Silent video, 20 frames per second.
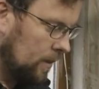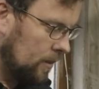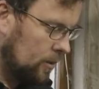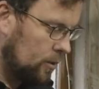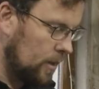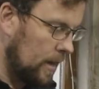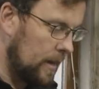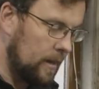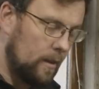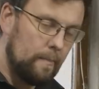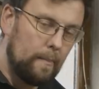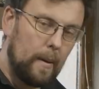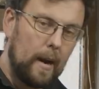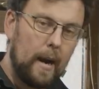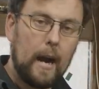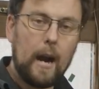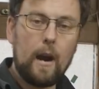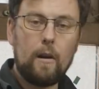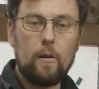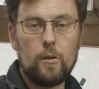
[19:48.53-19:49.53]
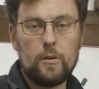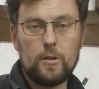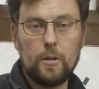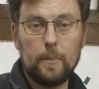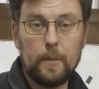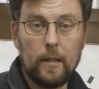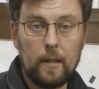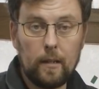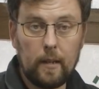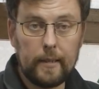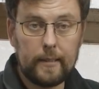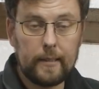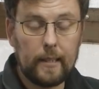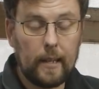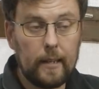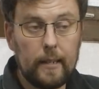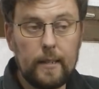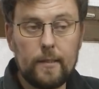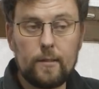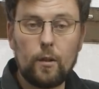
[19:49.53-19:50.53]
threaded bar or something like
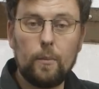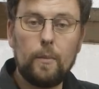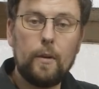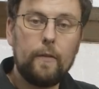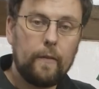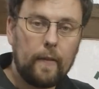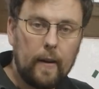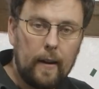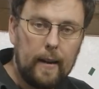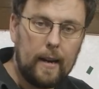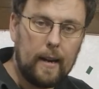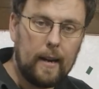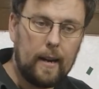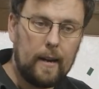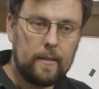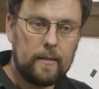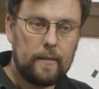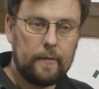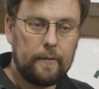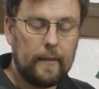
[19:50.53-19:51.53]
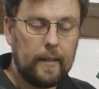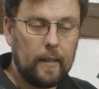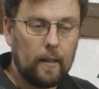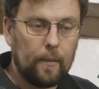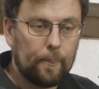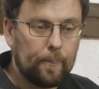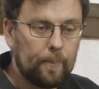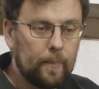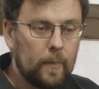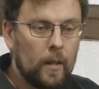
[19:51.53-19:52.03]
that, it's going to be very hard to feel.